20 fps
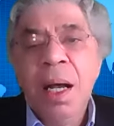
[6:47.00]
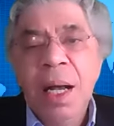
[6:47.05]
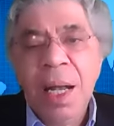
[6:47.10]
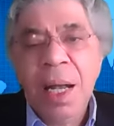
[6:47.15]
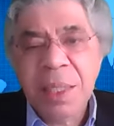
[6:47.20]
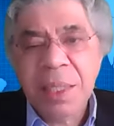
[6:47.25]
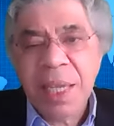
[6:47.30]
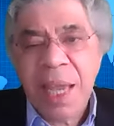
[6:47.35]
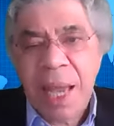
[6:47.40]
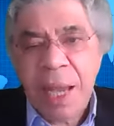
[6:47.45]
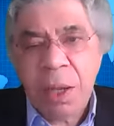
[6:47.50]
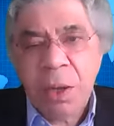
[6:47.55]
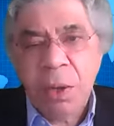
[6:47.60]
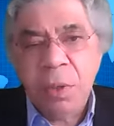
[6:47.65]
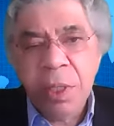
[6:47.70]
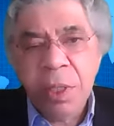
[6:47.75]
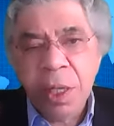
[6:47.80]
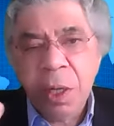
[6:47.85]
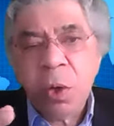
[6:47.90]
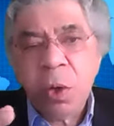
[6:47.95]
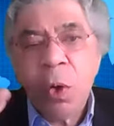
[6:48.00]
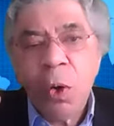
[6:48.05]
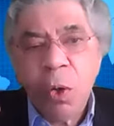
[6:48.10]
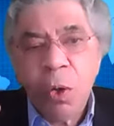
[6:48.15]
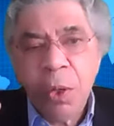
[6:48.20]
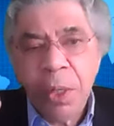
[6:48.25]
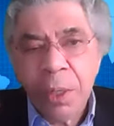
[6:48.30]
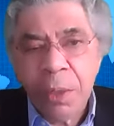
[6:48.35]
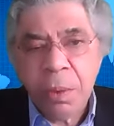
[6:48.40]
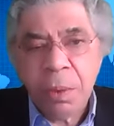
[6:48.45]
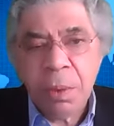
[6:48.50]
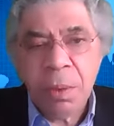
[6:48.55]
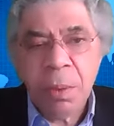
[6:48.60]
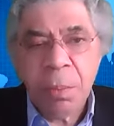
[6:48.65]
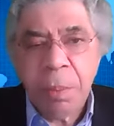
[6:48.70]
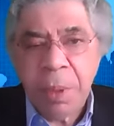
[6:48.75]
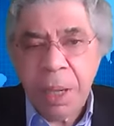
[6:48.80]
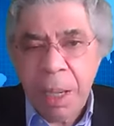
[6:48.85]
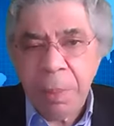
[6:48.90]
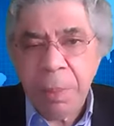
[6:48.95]
attack on the Colonial
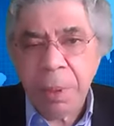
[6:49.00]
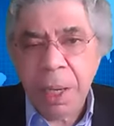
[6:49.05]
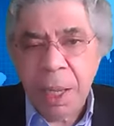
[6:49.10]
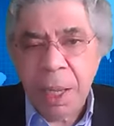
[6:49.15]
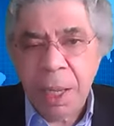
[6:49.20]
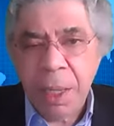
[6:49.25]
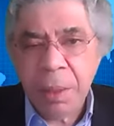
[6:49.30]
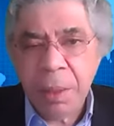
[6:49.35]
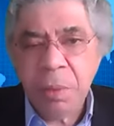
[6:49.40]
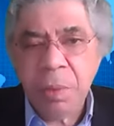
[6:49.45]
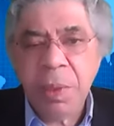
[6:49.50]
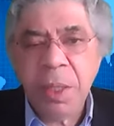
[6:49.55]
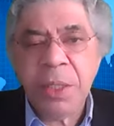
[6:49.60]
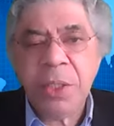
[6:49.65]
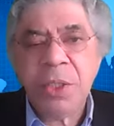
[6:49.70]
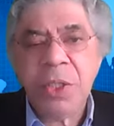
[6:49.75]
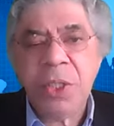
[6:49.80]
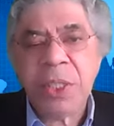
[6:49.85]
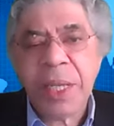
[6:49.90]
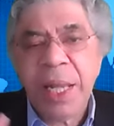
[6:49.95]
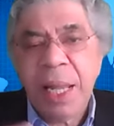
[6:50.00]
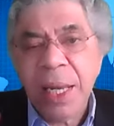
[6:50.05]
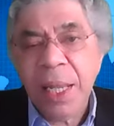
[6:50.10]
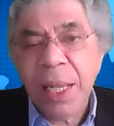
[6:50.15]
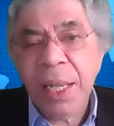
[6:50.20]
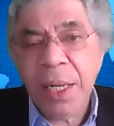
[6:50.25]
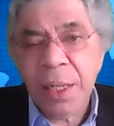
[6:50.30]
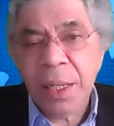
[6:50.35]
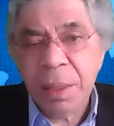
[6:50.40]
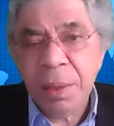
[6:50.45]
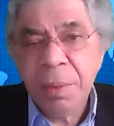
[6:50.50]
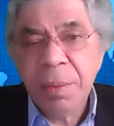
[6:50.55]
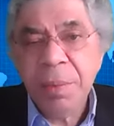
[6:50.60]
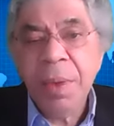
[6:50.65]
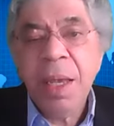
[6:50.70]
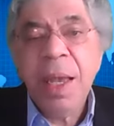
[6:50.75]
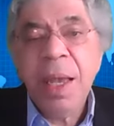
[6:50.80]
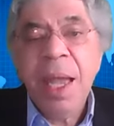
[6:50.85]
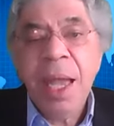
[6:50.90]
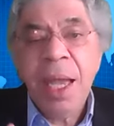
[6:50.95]
pipeline, which escalated
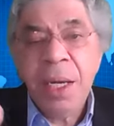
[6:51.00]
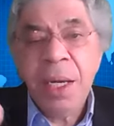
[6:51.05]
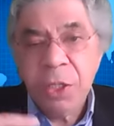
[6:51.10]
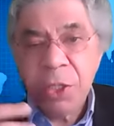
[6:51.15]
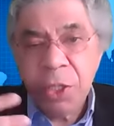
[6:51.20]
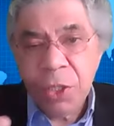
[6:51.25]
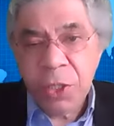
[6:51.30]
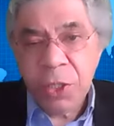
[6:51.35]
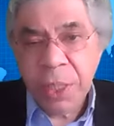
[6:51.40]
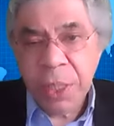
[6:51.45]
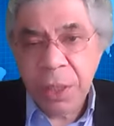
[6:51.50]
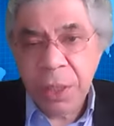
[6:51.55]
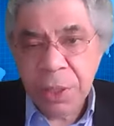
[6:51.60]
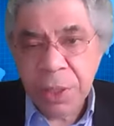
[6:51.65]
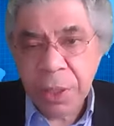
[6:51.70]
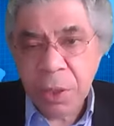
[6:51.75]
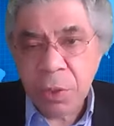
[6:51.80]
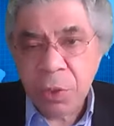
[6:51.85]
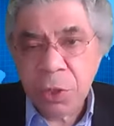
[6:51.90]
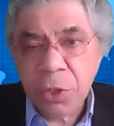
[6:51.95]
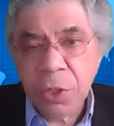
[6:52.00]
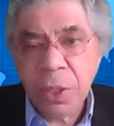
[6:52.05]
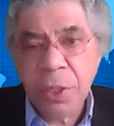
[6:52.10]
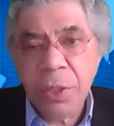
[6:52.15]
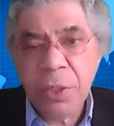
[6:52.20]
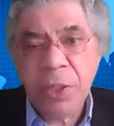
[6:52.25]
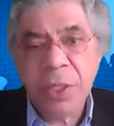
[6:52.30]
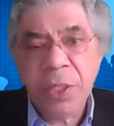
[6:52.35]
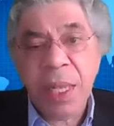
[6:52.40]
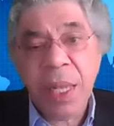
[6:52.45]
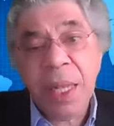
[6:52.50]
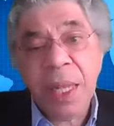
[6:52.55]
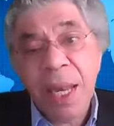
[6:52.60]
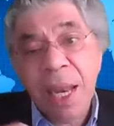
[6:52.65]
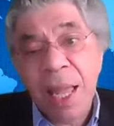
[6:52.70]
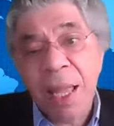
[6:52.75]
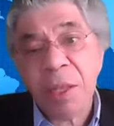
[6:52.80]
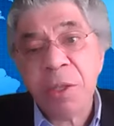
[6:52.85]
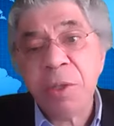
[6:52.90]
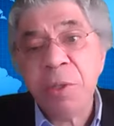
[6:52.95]
energy security concerns and
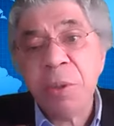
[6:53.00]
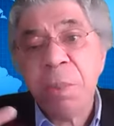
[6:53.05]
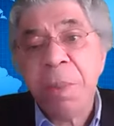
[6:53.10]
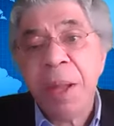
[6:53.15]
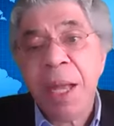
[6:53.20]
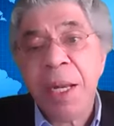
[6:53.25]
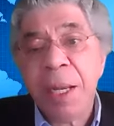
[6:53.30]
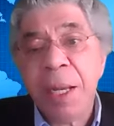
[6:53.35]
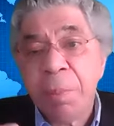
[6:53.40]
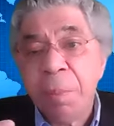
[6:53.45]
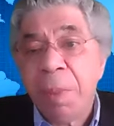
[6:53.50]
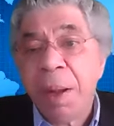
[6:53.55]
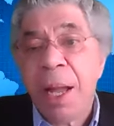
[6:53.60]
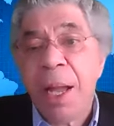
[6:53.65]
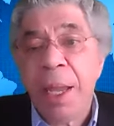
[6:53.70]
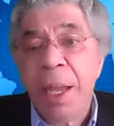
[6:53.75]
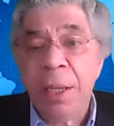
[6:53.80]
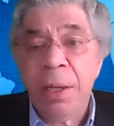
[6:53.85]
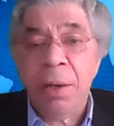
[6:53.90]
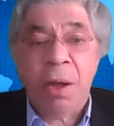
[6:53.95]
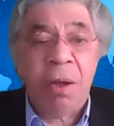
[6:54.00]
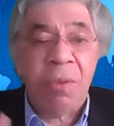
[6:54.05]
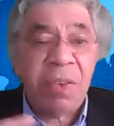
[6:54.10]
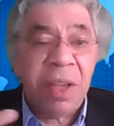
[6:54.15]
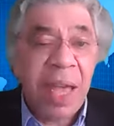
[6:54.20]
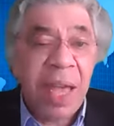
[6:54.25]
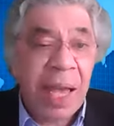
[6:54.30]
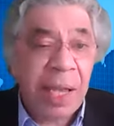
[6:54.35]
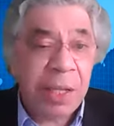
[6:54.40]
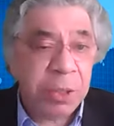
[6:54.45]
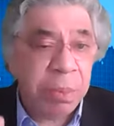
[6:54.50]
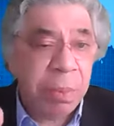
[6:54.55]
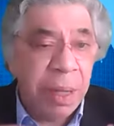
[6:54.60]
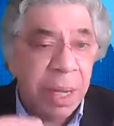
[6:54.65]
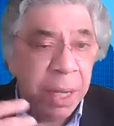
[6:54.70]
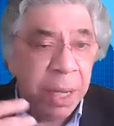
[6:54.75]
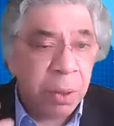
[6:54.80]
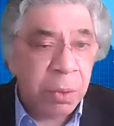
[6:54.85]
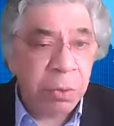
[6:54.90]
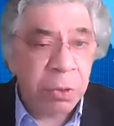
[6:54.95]
led to panic buying of gas
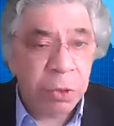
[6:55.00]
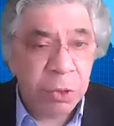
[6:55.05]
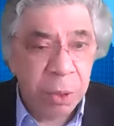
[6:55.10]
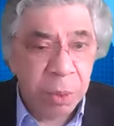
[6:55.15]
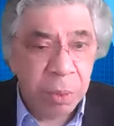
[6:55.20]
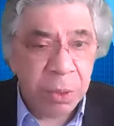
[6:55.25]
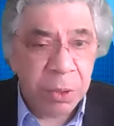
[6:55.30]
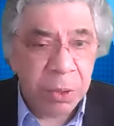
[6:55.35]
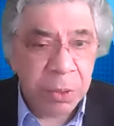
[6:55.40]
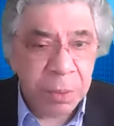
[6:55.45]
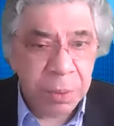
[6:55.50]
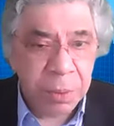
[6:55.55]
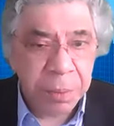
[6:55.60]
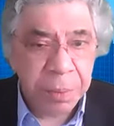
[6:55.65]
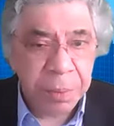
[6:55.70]
by consumers.